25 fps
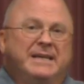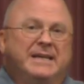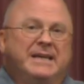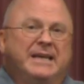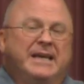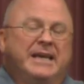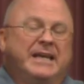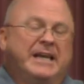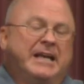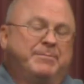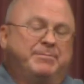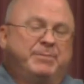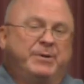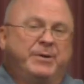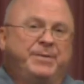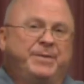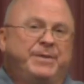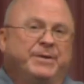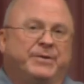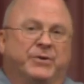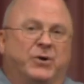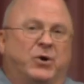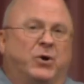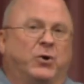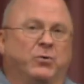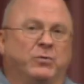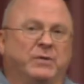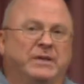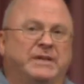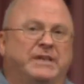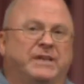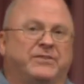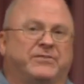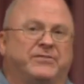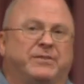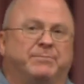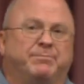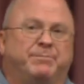And I put their
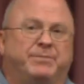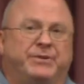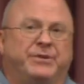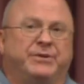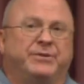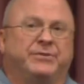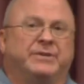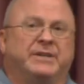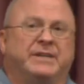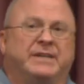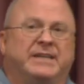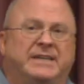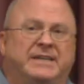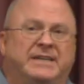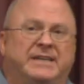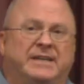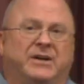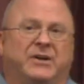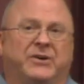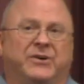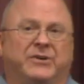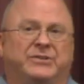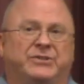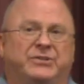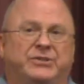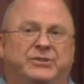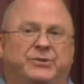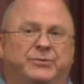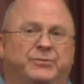holiness and purity are too